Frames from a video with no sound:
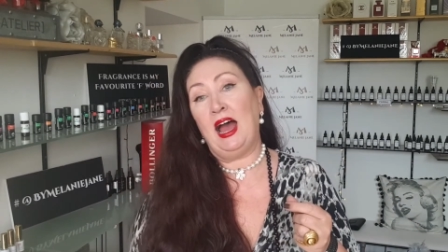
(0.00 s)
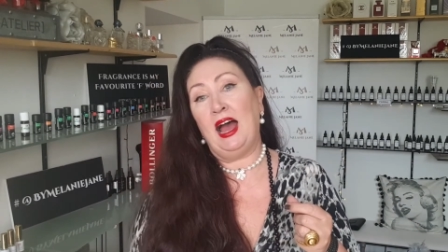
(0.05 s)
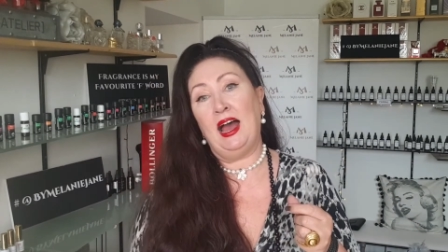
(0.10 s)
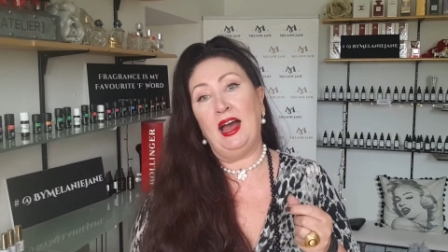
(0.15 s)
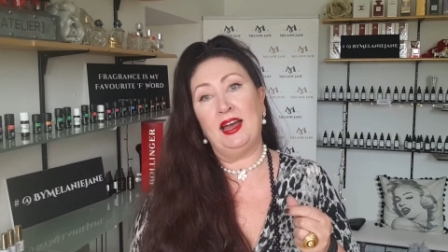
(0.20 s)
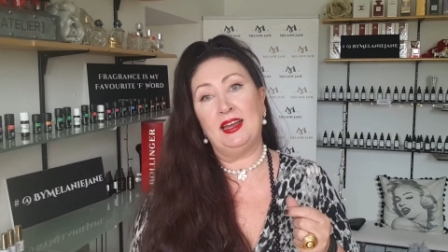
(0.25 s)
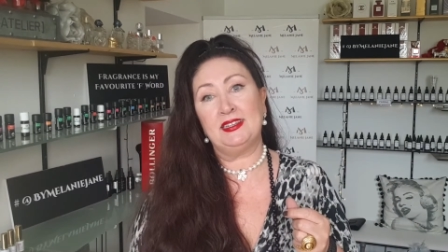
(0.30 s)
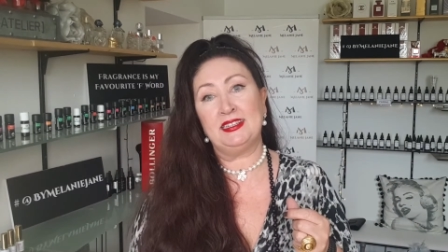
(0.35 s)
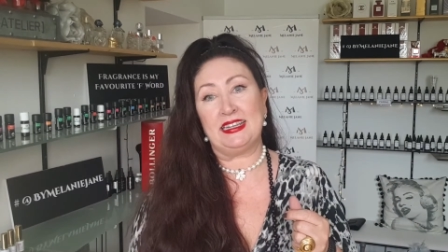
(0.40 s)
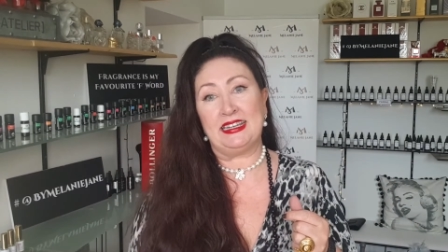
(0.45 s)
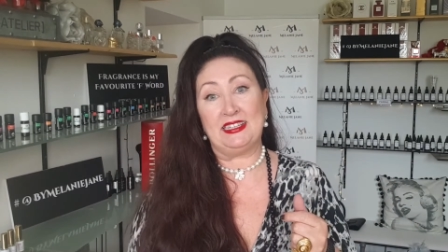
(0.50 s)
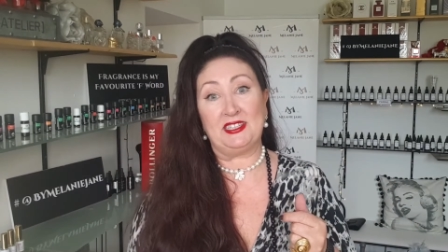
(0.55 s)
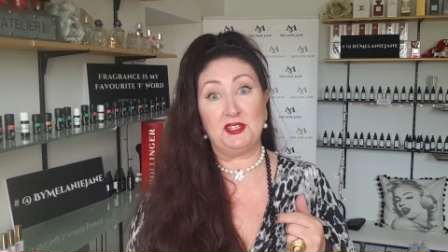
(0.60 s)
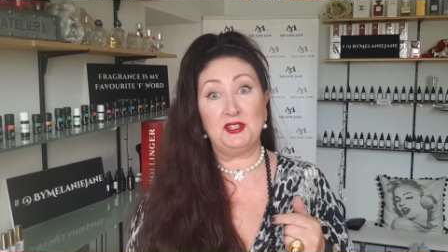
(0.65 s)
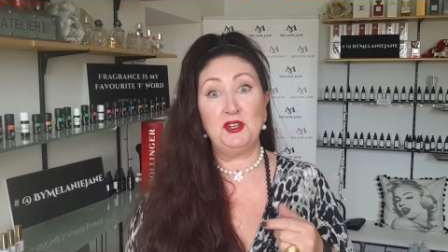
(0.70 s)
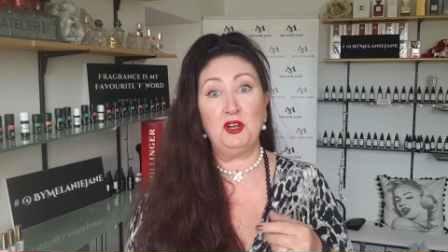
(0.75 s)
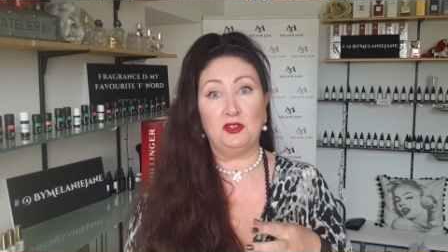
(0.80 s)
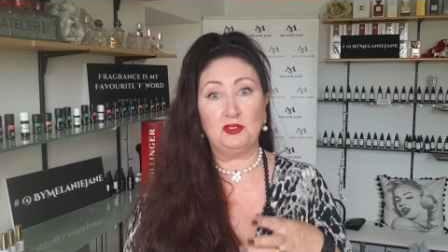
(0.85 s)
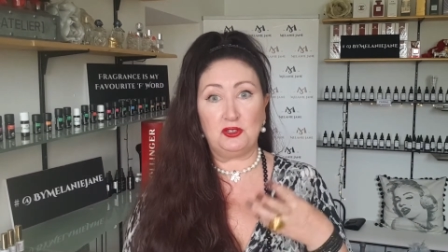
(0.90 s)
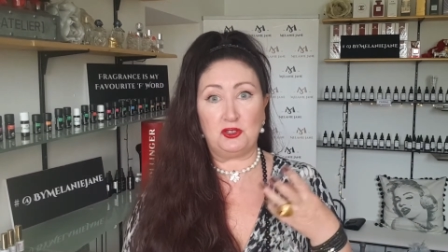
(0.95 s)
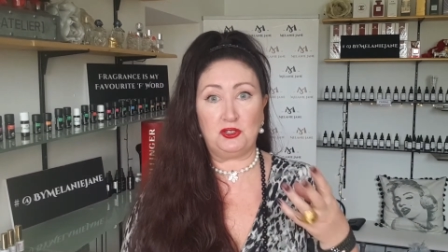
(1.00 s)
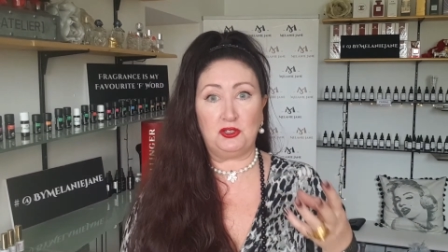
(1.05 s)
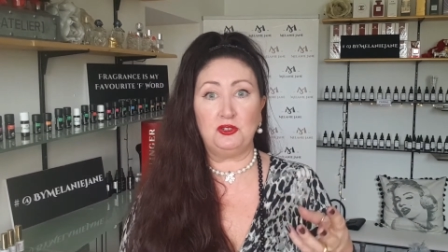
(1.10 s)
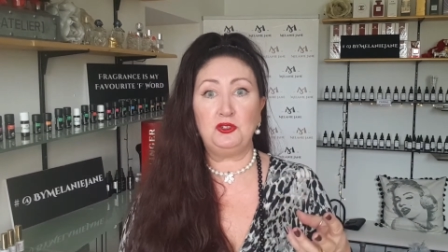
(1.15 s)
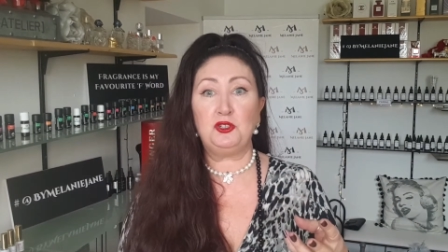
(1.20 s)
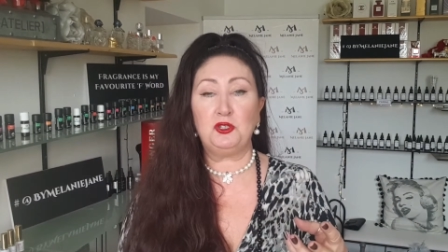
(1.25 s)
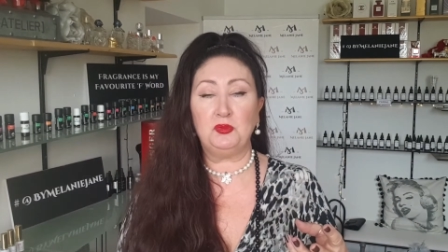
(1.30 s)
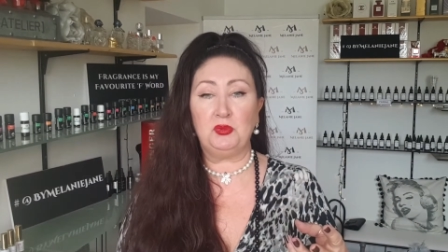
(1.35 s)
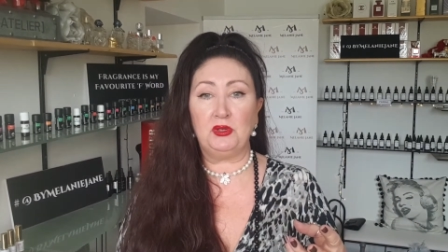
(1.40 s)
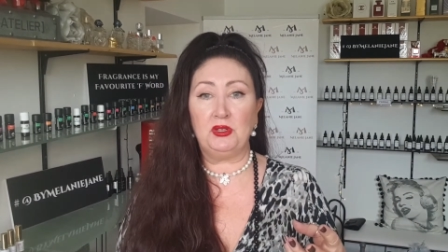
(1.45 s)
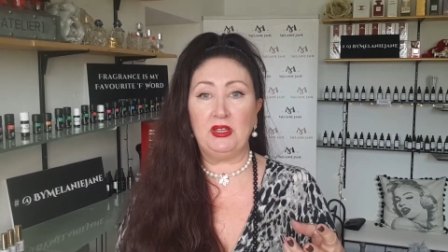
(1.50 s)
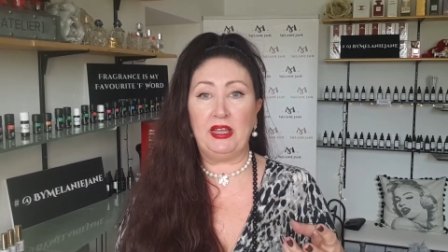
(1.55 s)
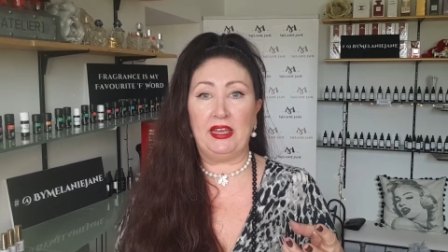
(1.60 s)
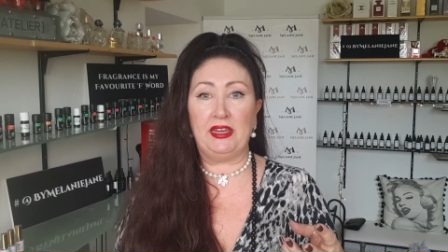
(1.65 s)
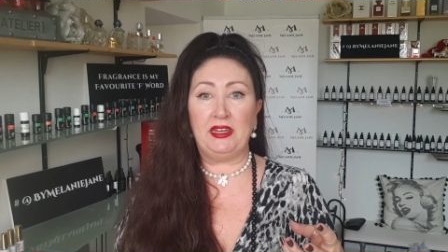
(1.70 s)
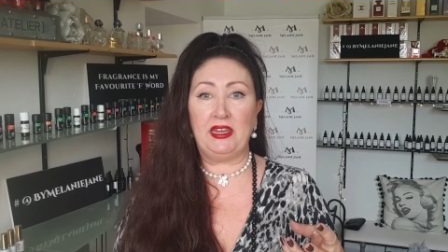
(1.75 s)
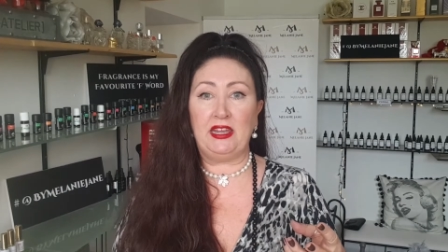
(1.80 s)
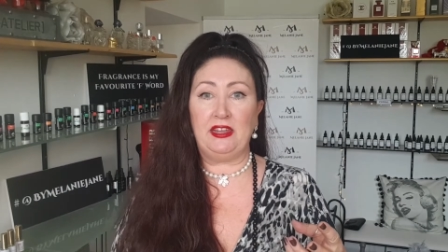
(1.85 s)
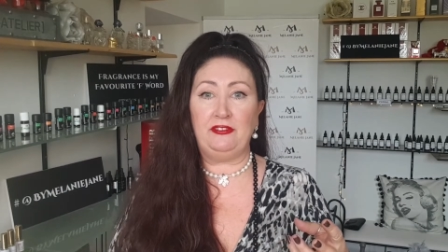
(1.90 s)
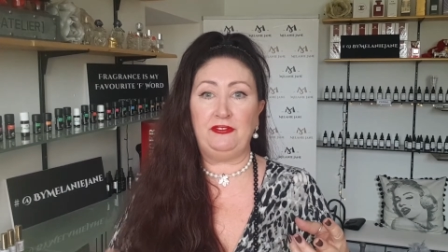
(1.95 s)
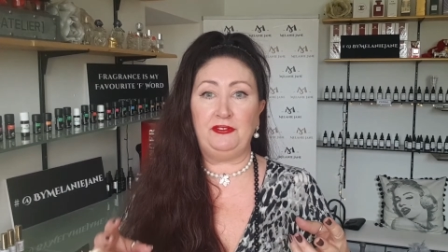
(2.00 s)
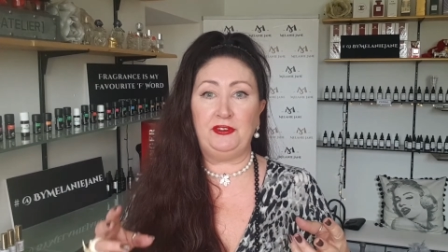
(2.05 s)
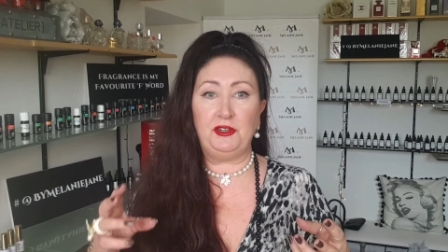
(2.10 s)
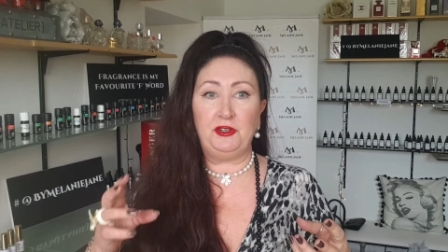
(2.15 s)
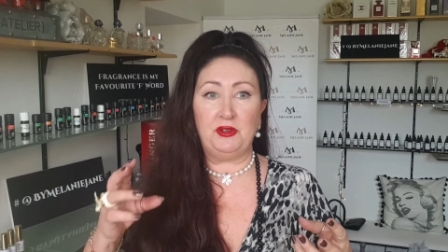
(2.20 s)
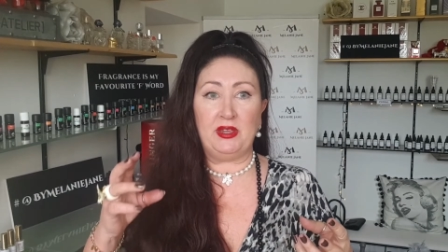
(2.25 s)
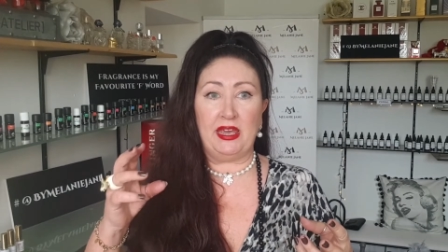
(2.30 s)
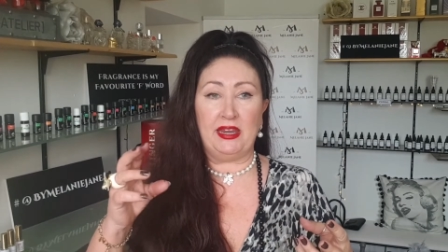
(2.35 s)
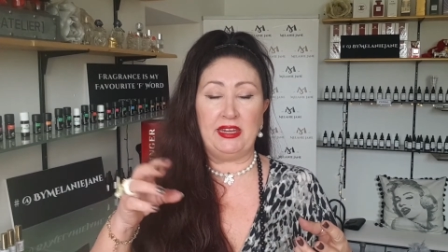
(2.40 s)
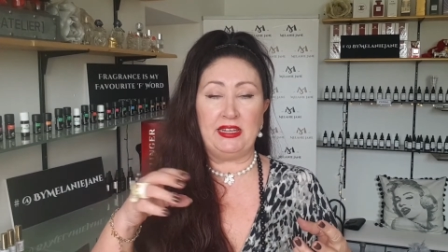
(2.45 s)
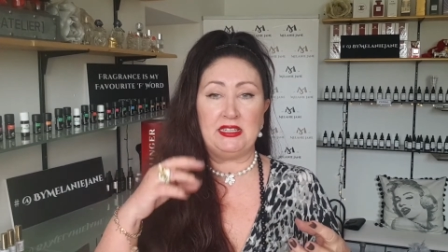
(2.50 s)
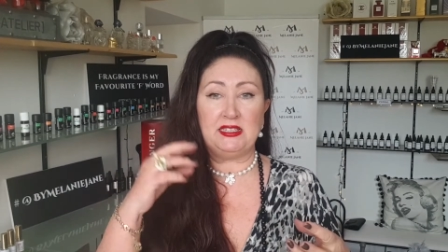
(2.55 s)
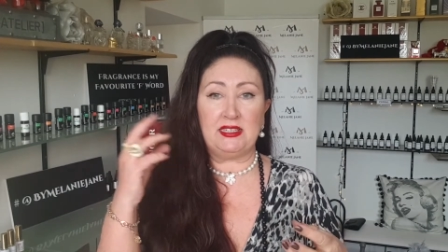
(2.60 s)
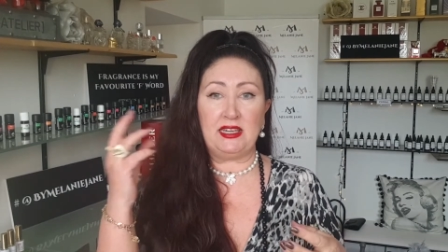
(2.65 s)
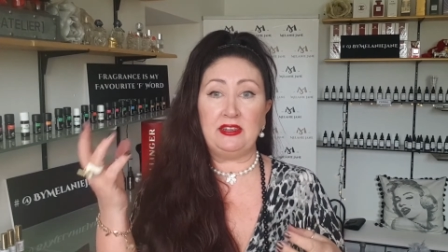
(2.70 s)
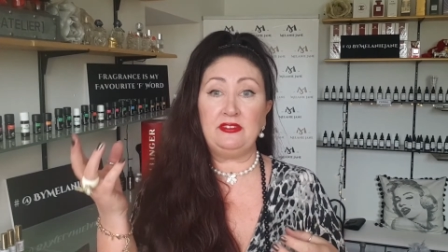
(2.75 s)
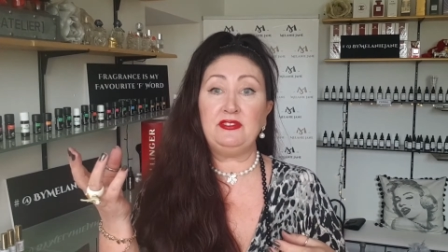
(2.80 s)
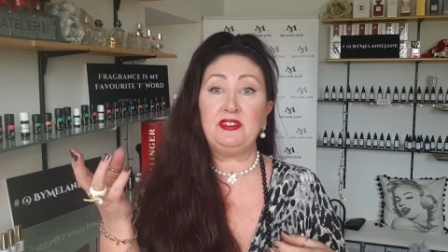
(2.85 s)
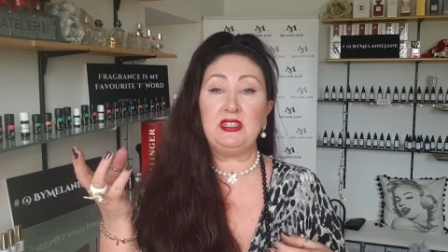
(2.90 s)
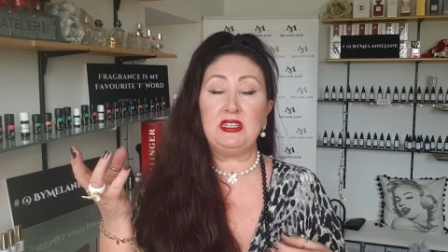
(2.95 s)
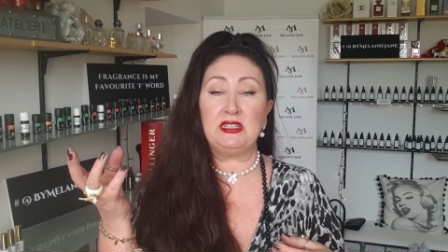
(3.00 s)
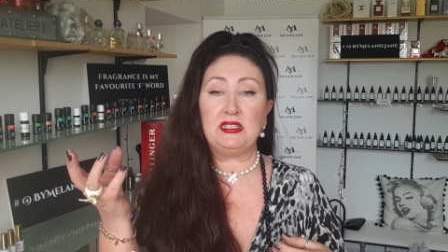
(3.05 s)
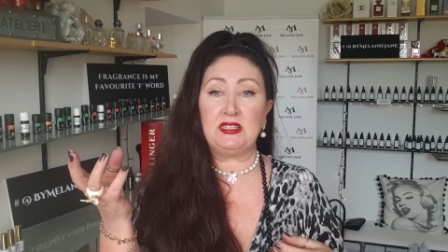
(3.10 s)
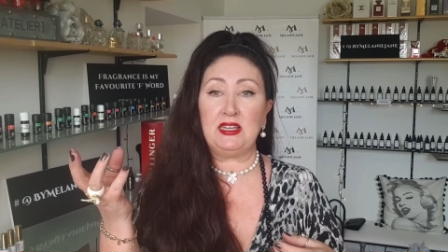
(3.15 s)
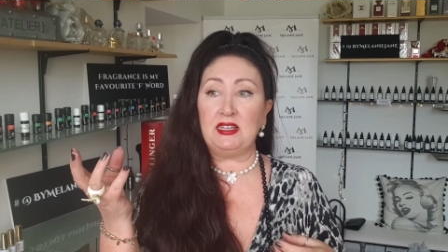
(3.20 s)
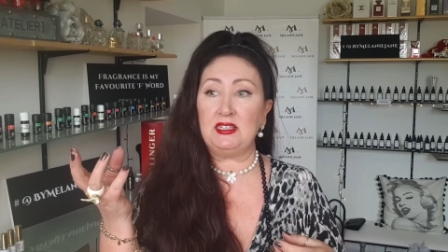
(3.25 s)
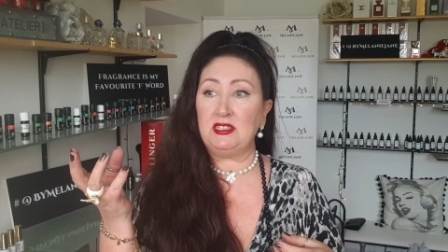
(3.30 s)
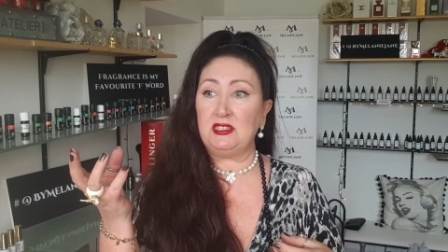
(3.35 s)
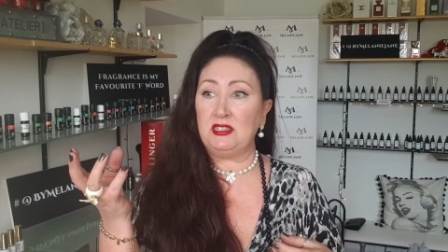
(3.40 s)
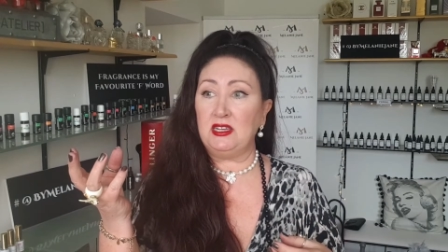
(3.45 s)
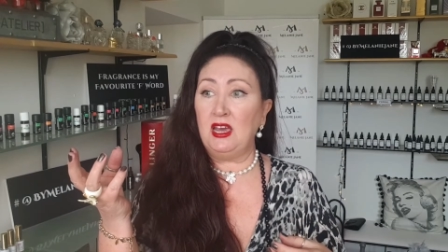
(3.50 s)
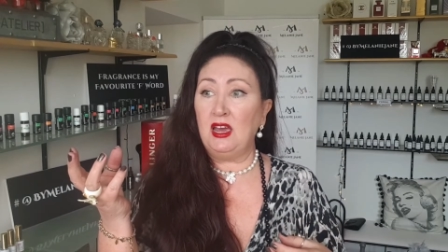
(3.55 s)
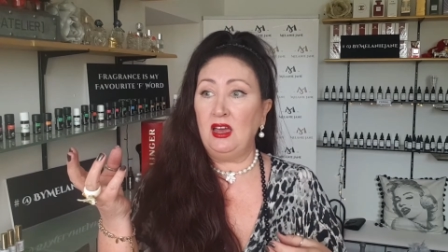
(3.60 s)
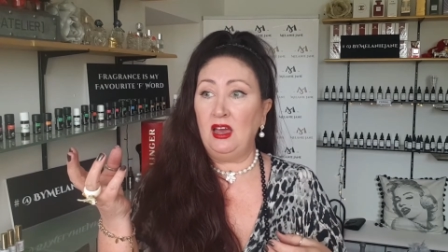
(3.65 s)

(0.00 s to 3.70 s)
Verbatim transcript: and it's not suitable, and if you get it safety assessed,